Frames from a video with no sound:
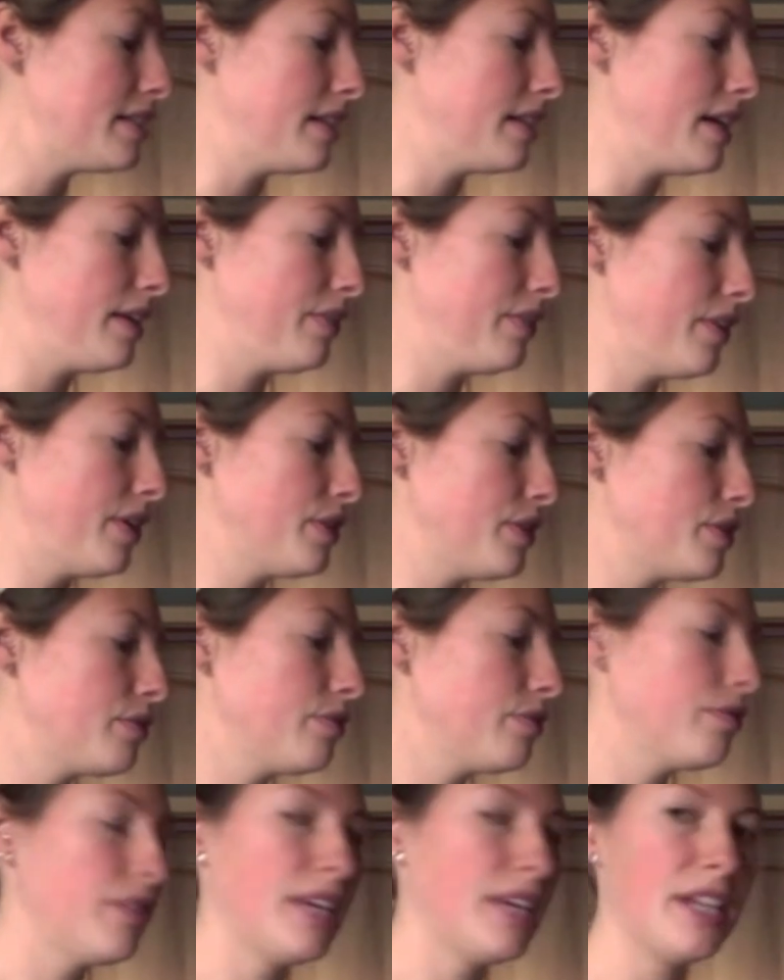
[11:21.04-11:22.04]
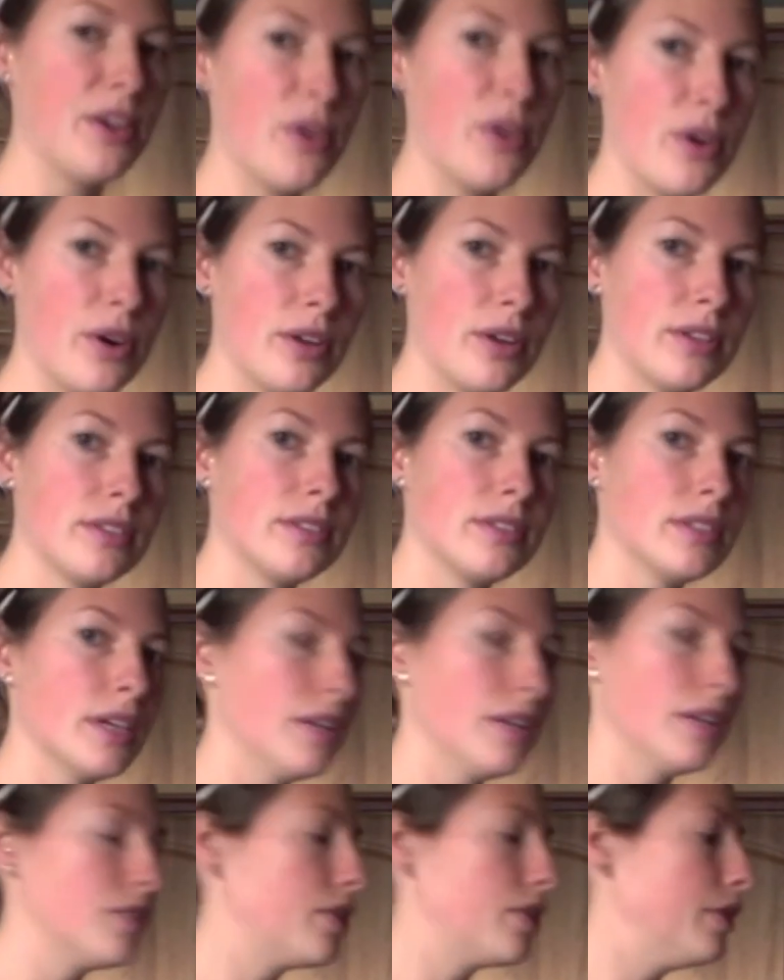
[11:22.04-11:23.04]
it even though it's really hot, so
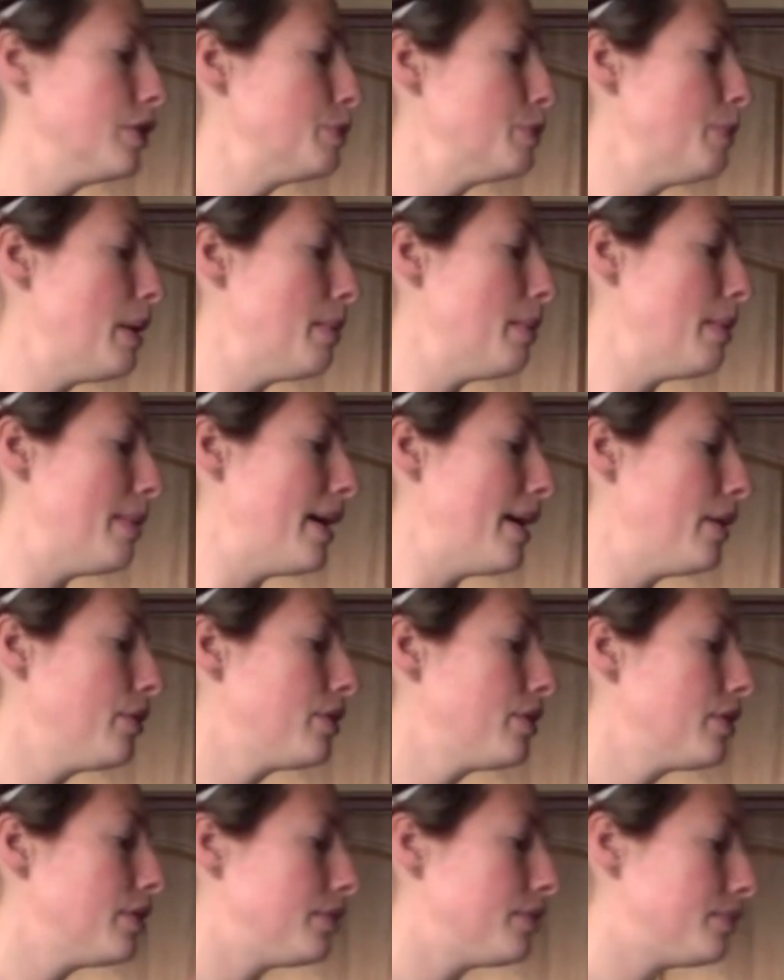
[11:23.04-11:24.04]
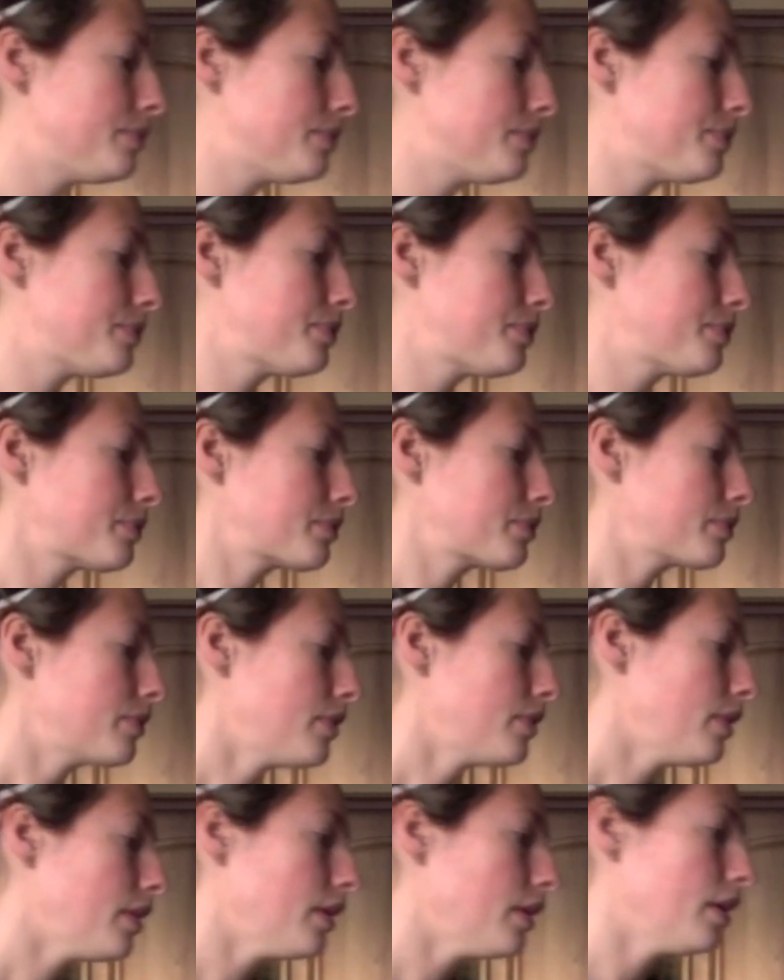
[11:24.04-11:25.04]
I'll try not to burn my mouth.
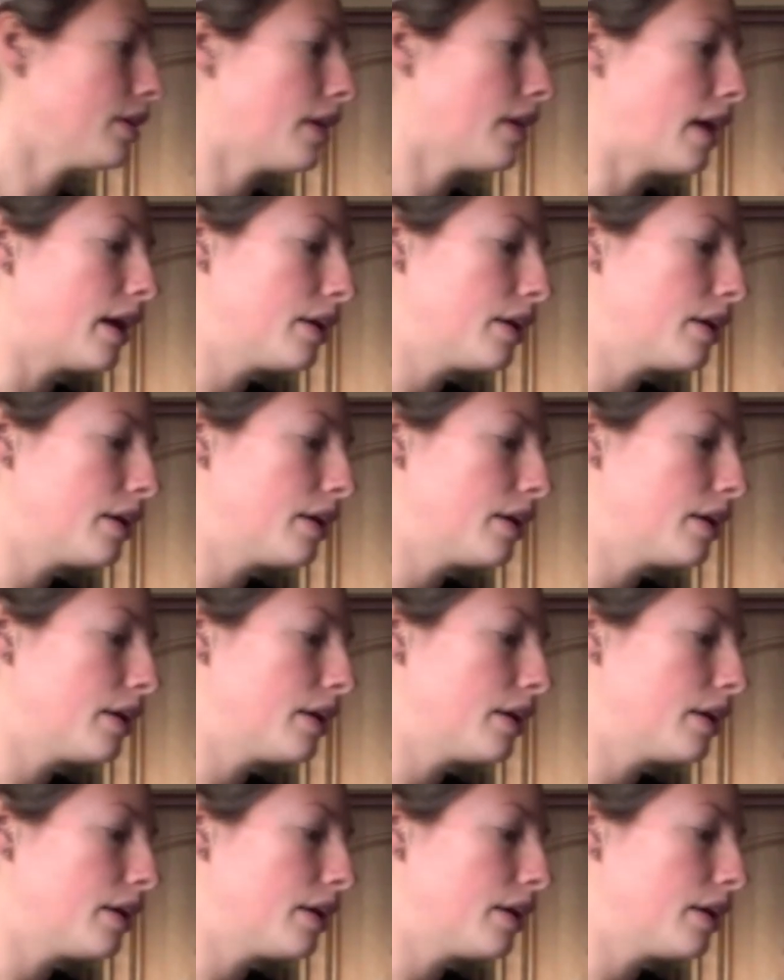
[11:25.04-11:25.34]
Okay.